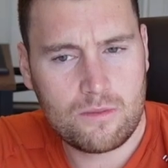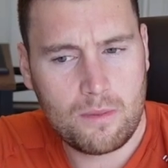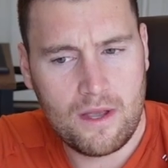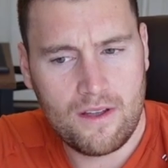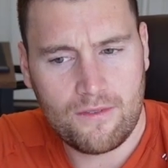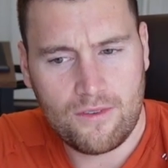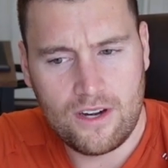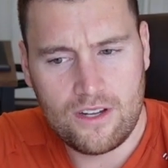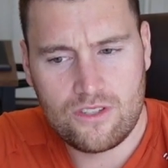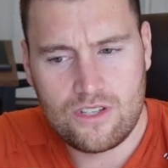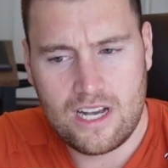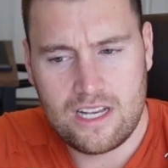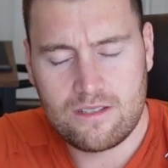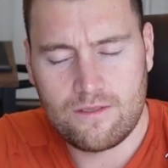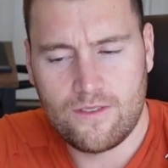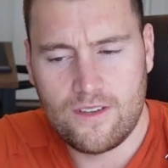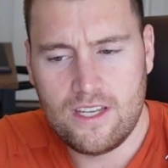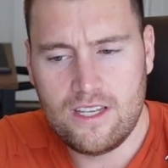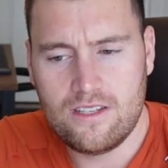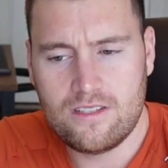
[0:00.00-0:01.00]
to pay a franchise
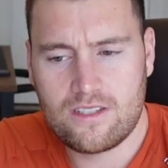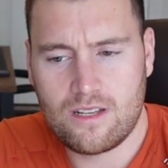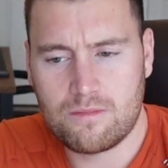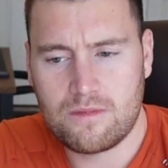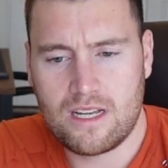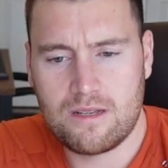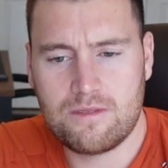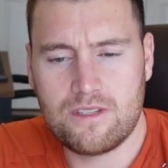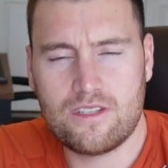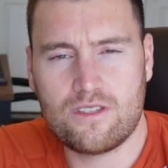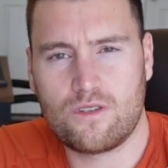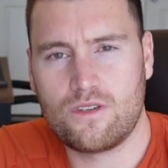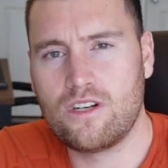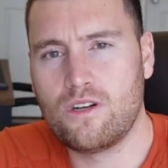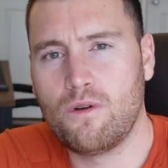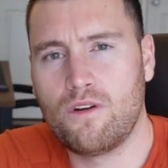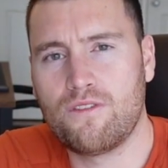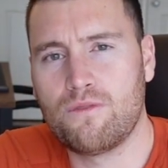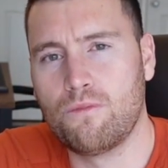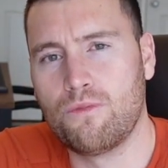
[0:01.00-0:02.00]
fee. Sometimes these are
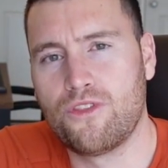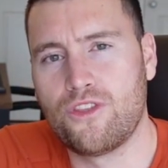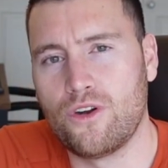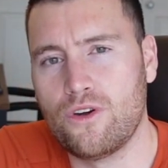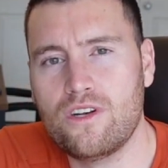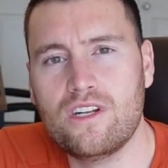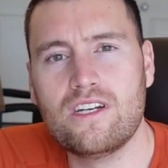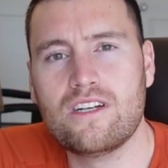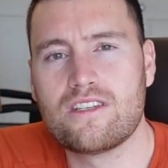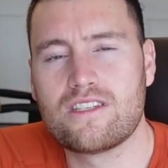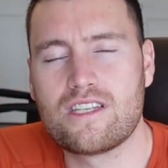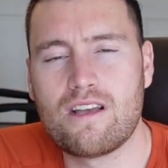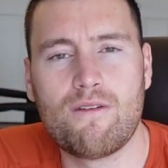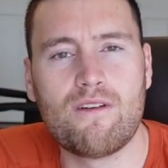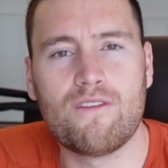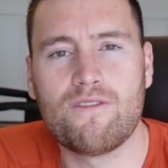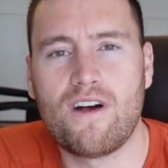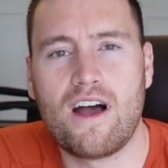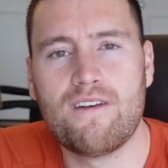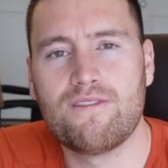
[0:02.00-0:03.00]
anywhere from thirty to
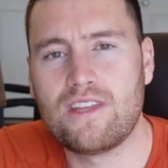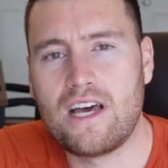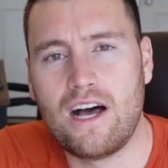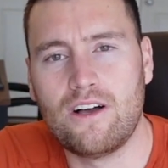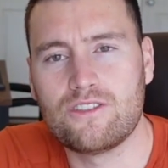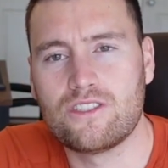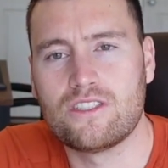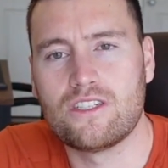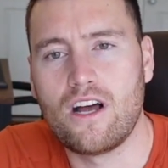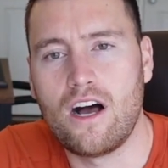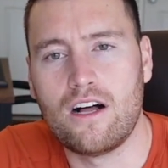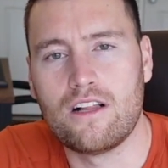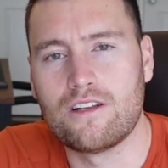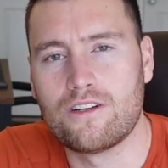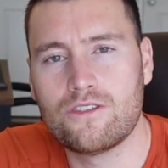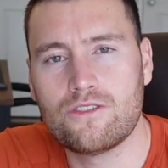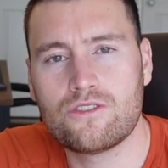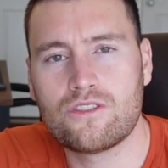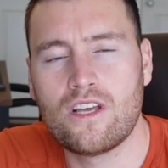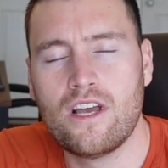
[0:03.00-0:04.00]
seventy-five thousand
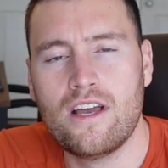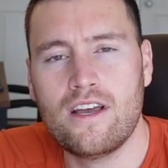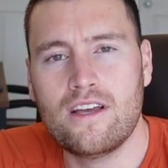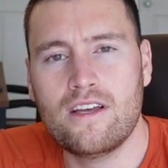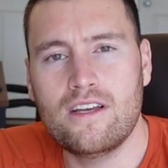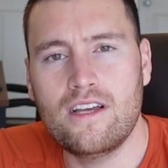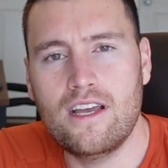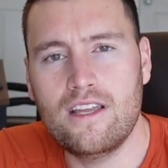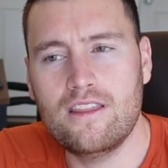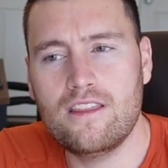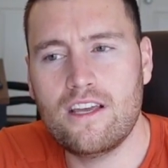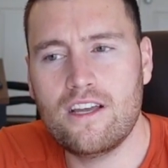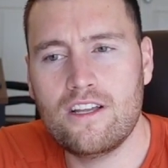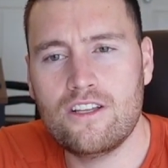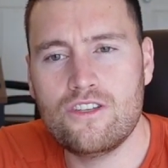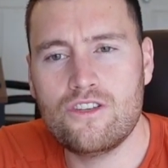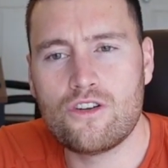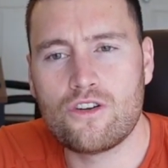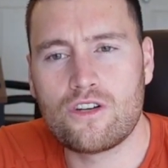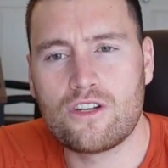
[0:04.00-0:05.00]
dollars, and
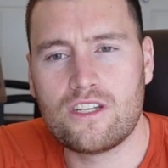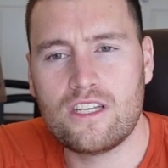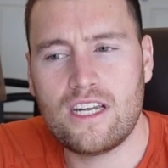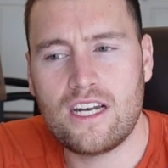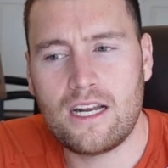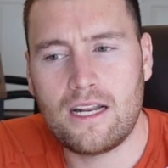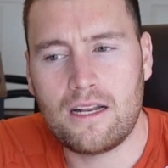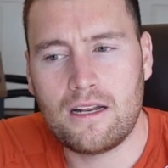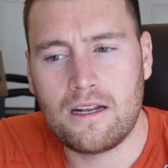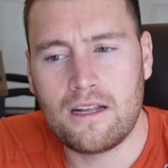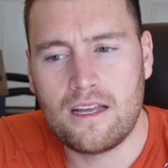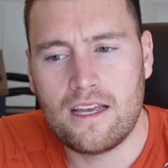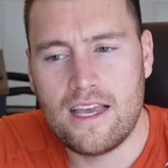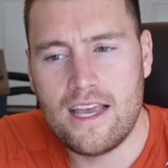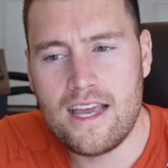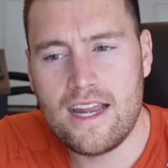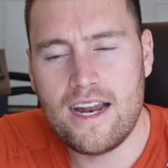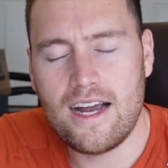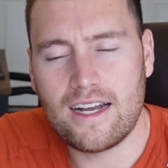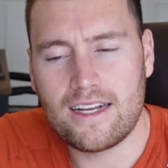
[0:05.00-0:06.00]
then you're getting
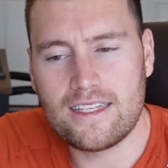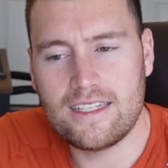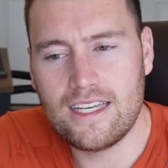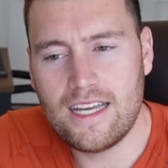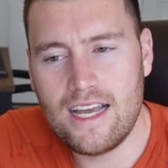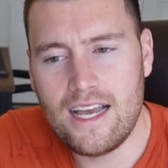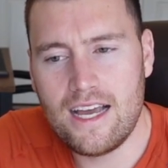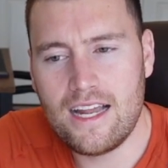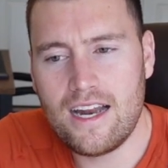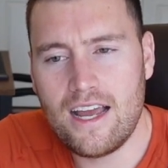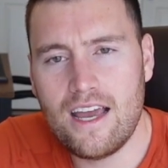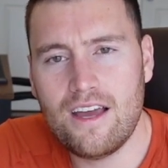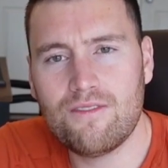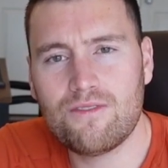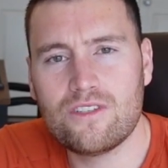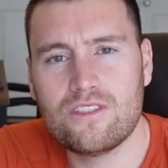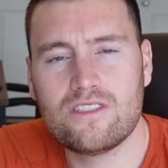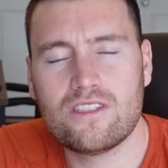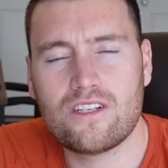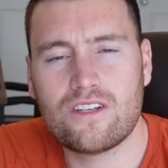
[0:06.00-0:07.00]
hit again
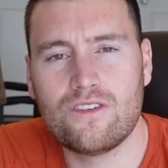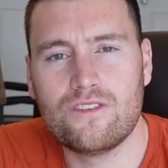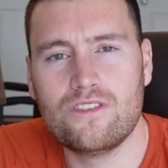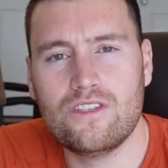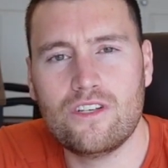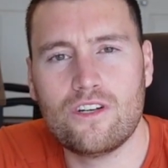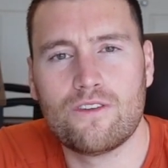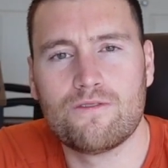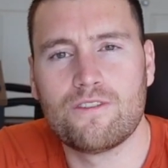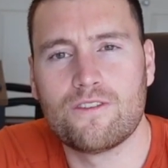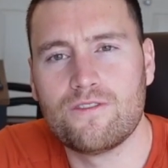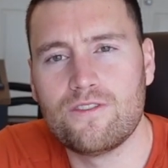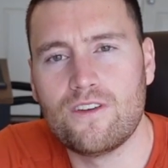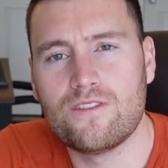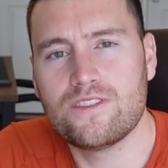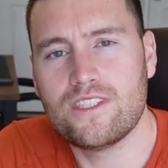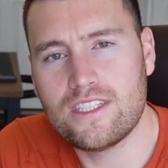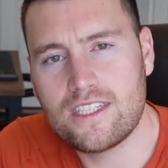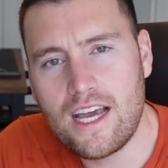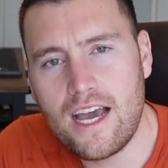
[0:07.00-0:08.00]
every single year for
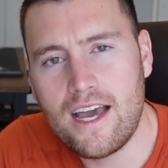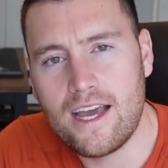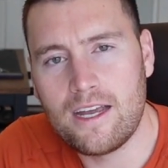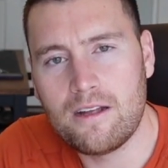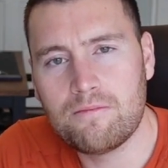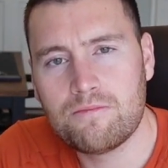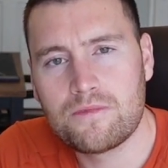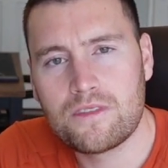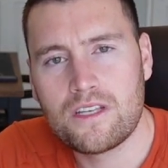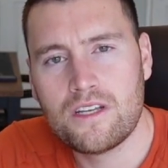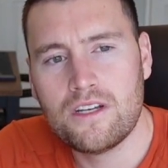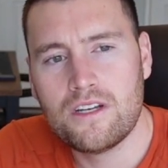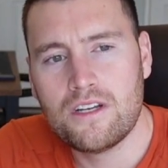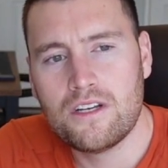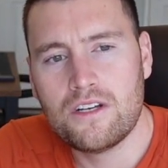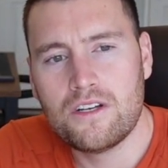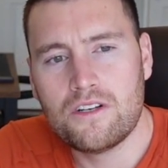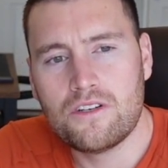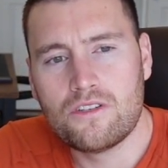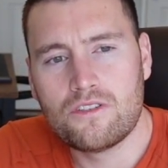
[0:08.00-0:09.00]
fifty k.
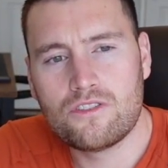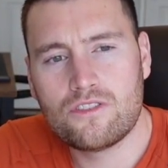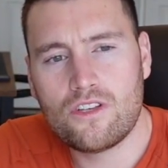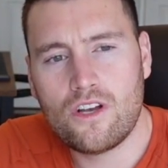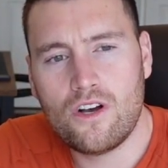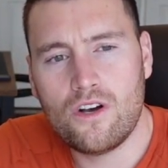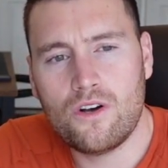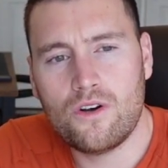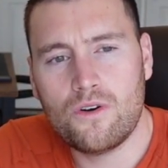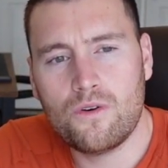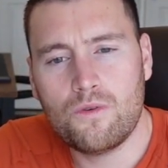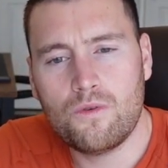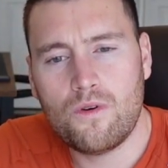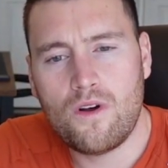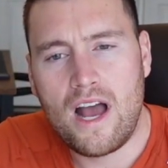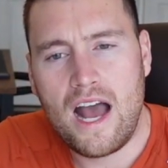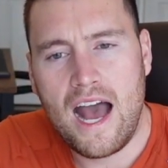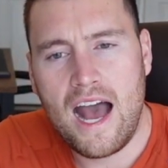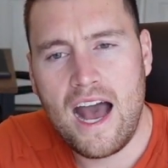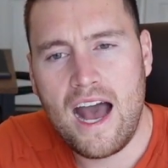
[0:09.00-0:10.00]
So,
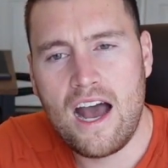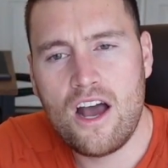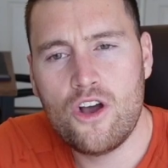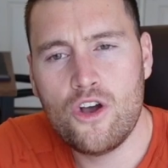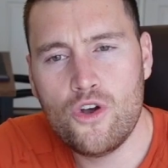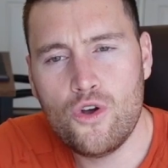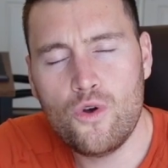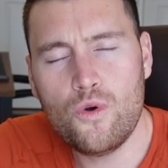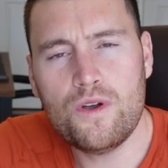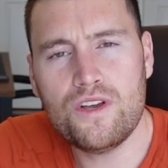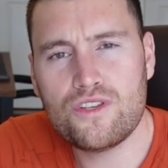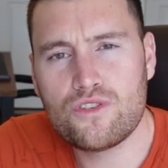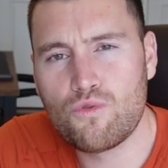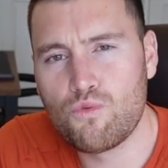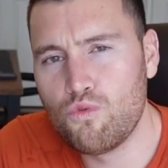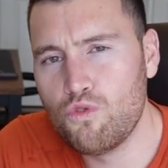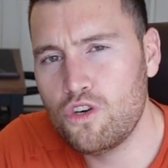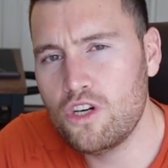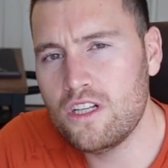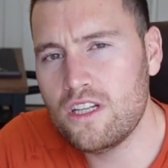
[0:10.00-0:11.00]
who is
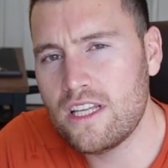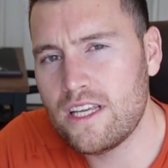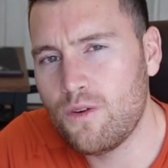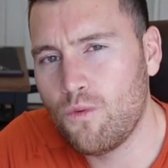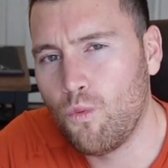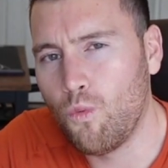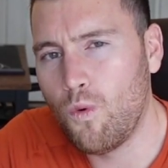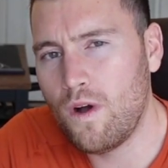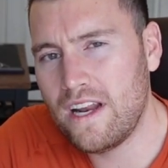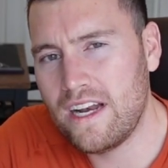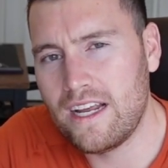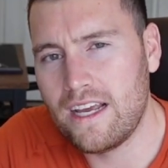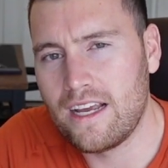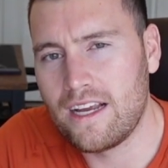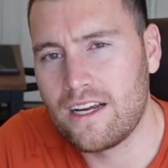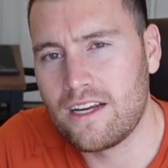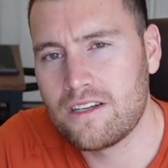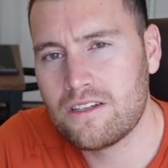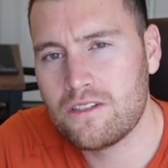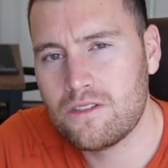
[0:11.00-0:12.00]
really
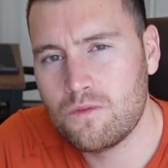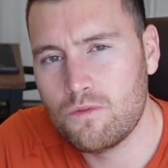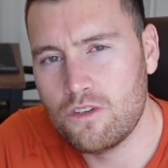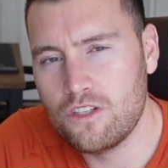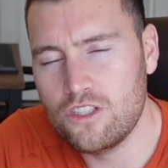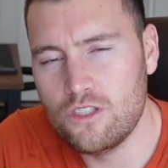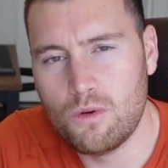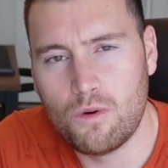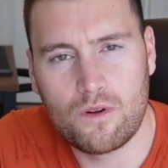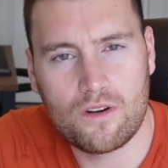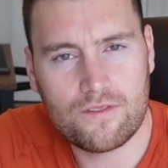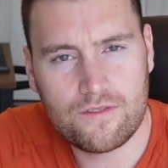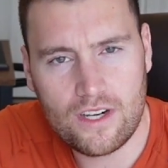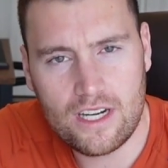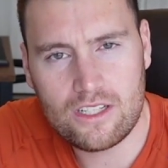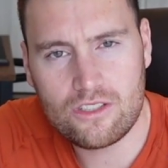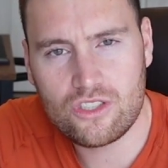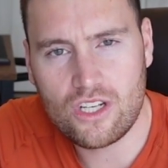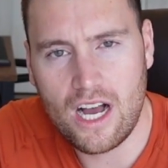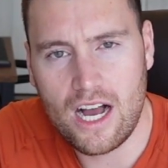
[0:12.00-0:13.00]
winning when you own a
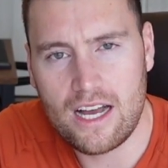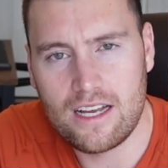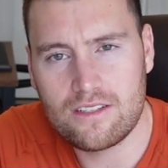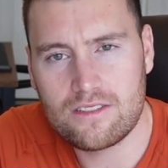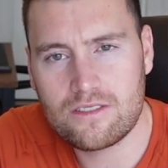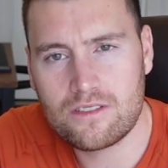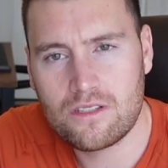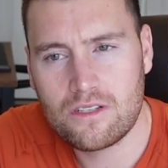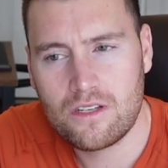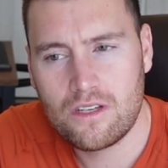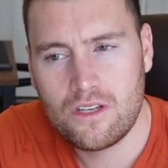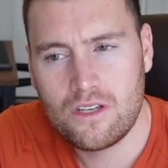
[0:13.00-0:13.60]
franchise?